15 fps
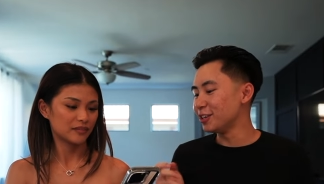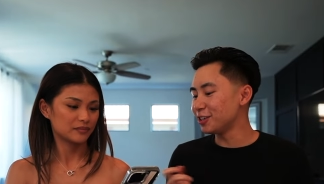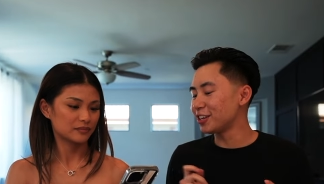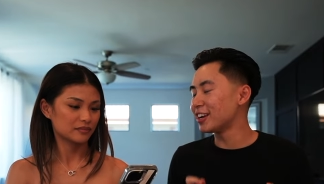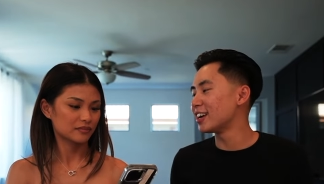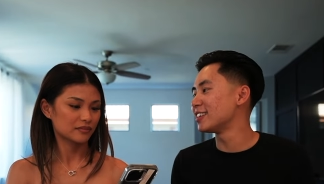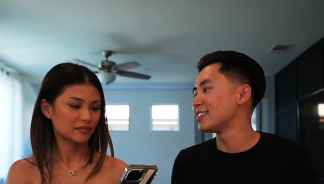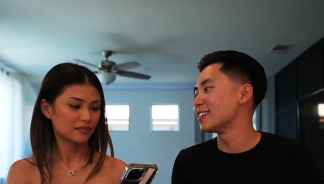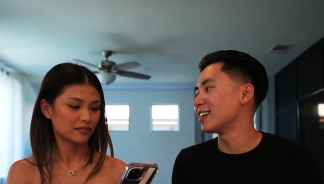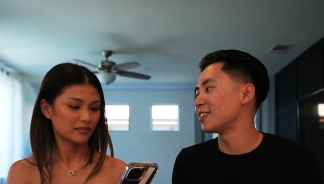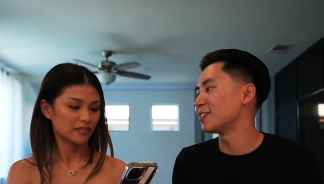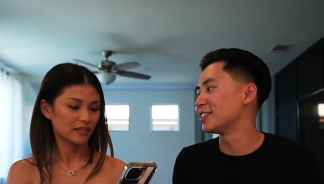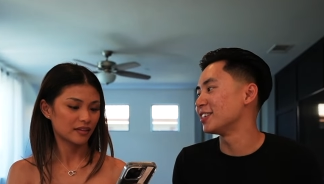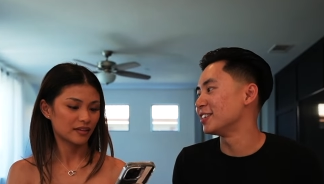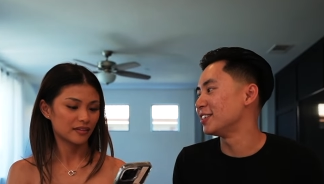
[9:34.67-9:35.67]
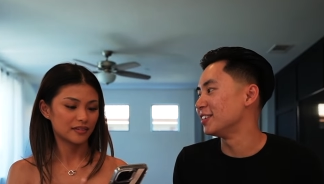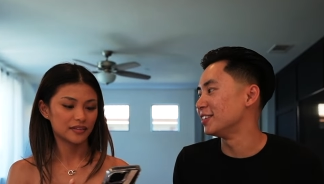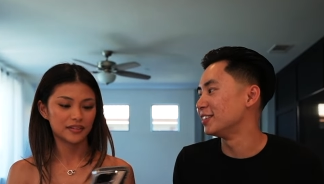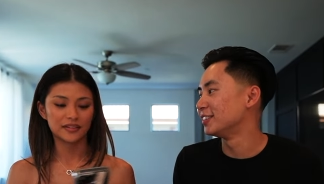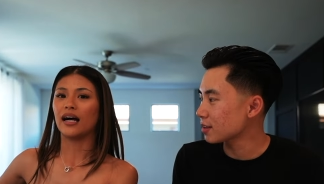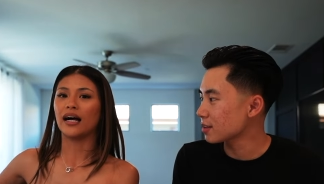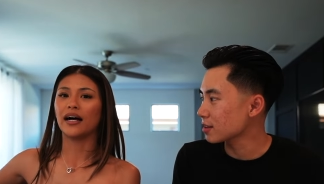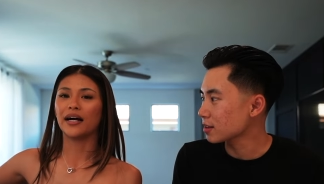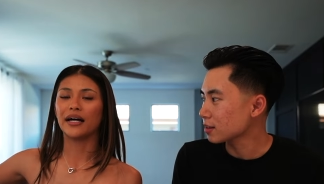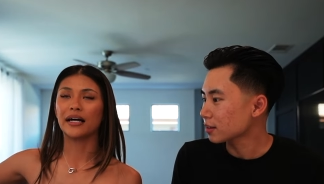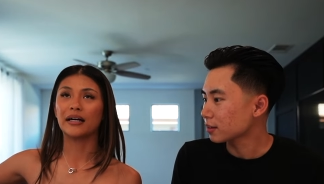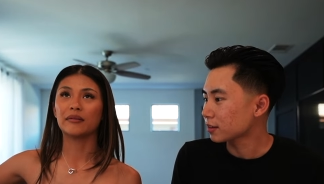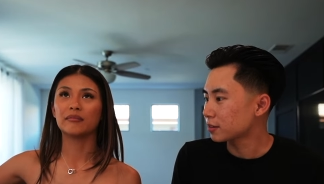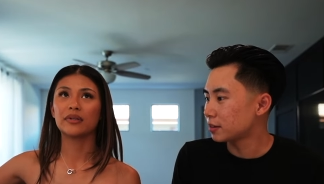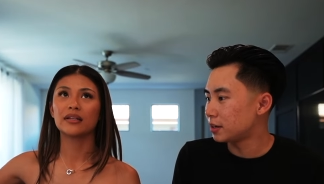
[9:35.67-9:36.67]
Speaker 1: you should answer that question, too.
Speaker 2: Uh,
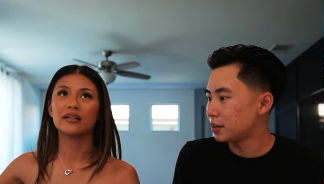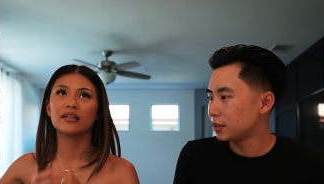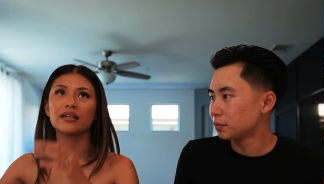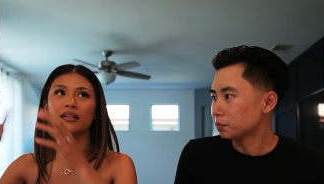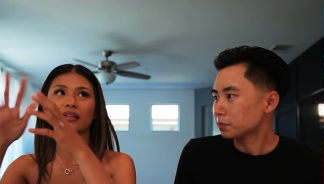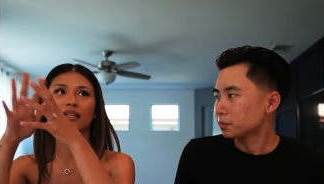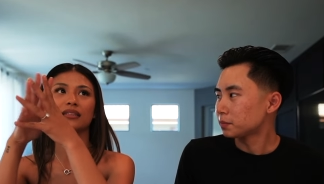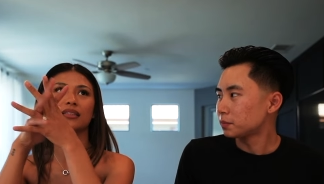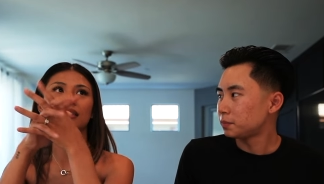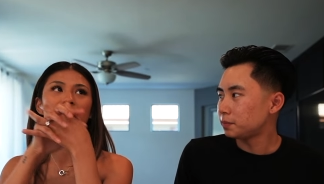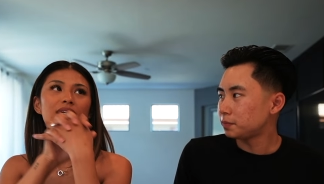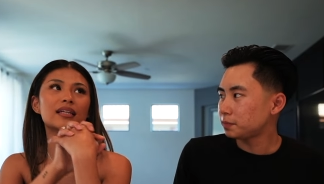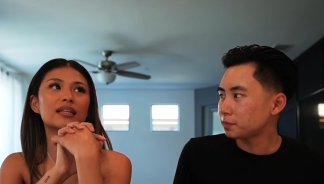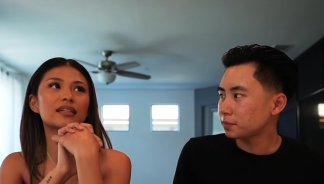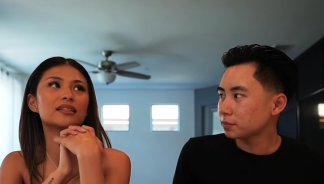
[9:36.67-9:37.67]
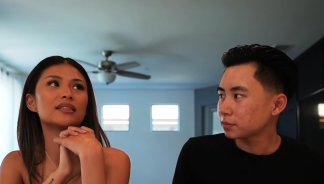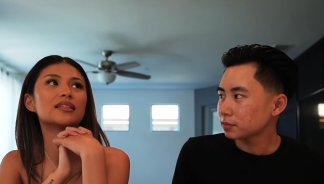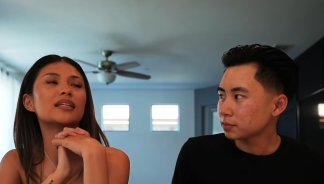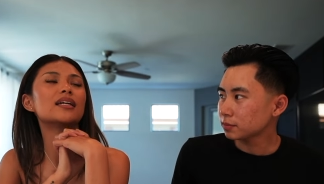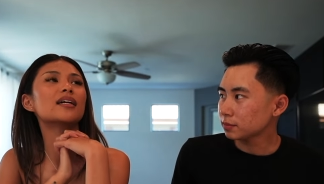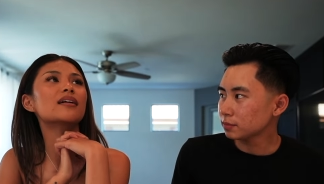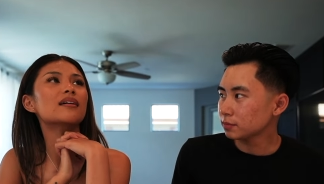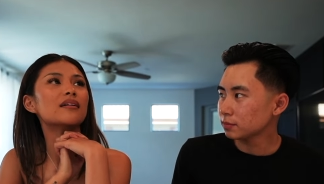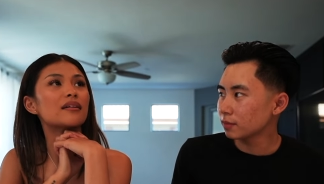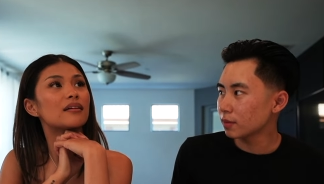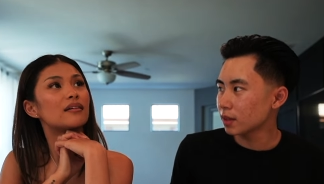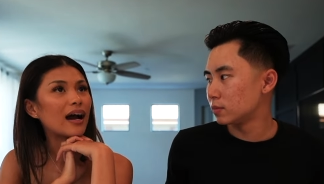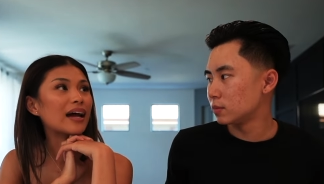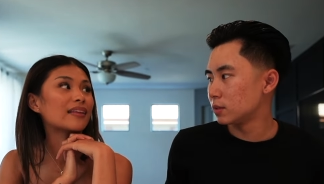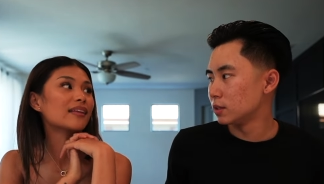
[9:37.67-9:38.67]
let's think, let's think.
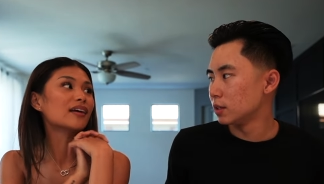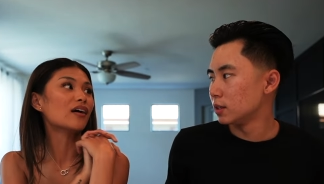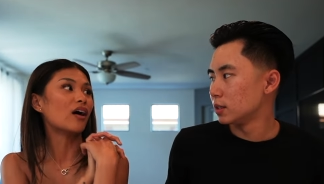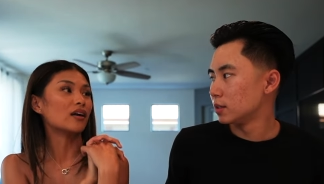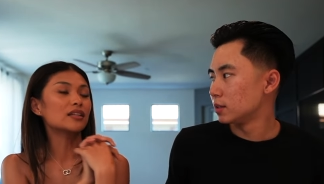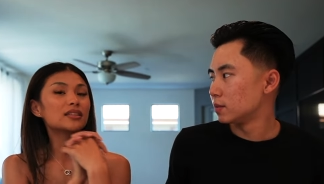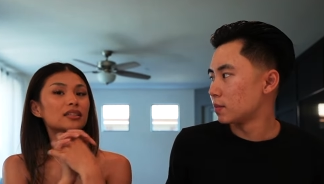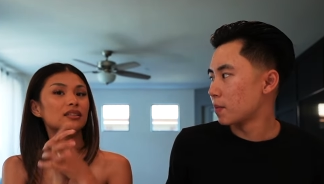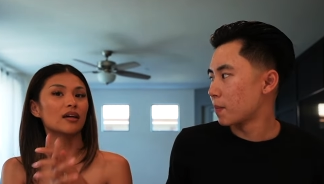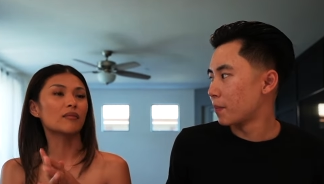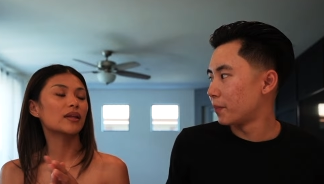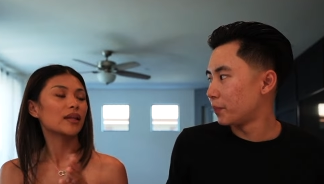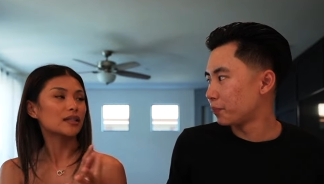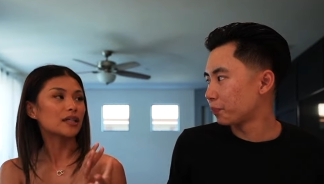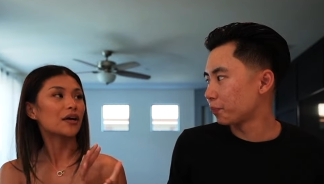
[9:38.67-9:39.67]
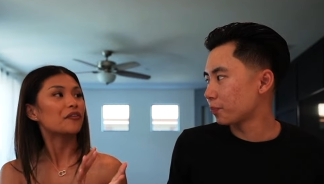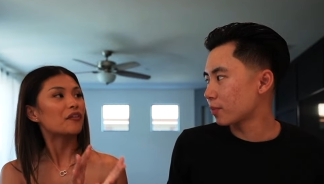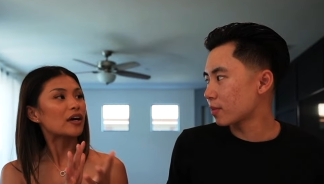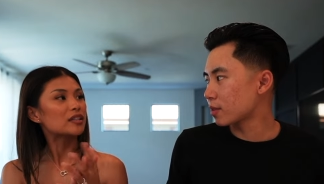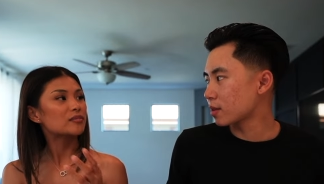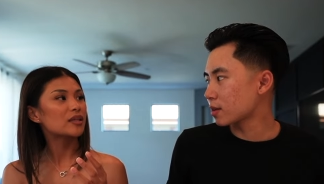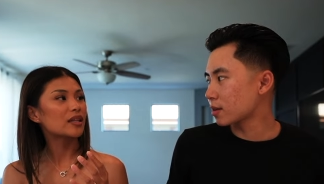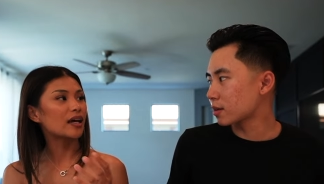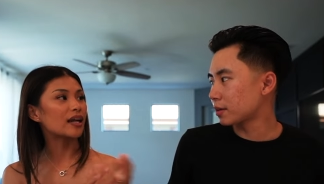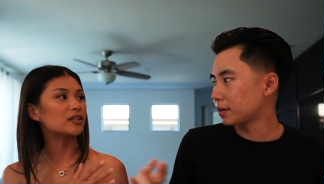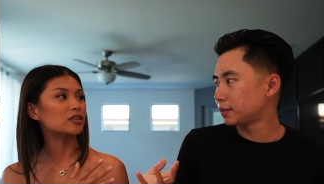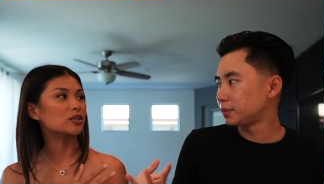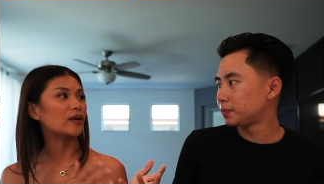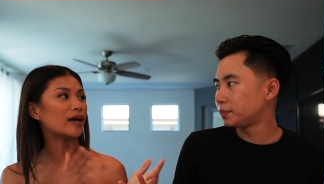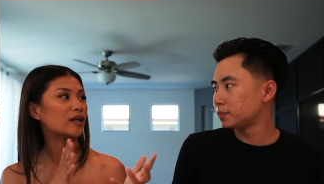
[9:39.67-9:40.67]
I think, honestly, something that terrifies me that I
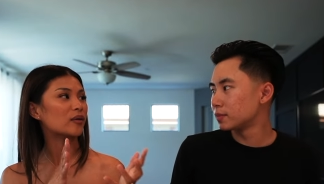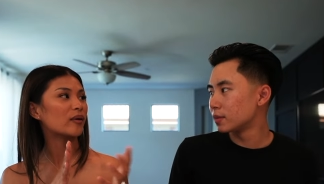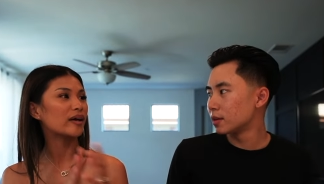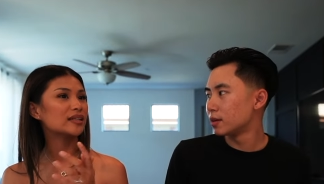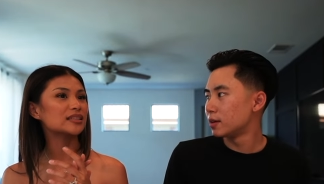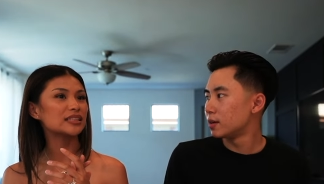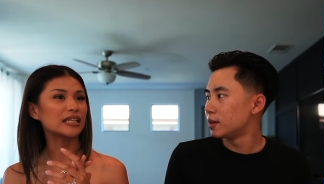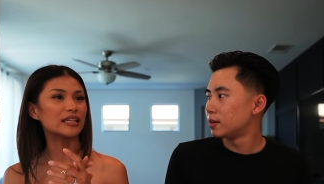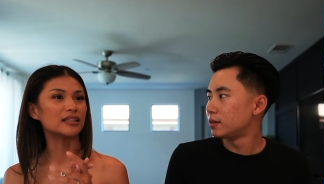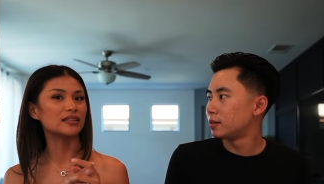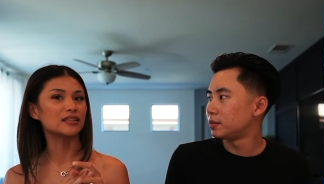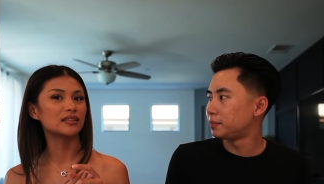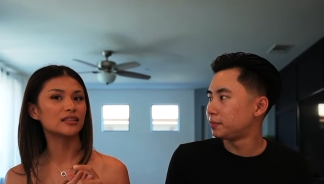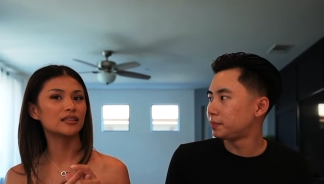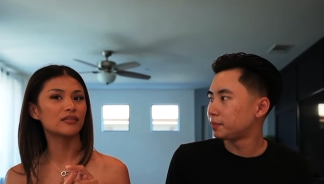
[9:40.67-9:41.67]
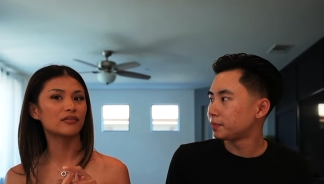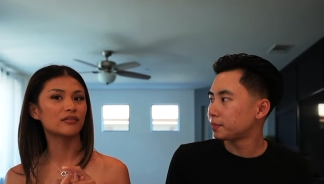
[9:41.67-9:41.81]
do anyways is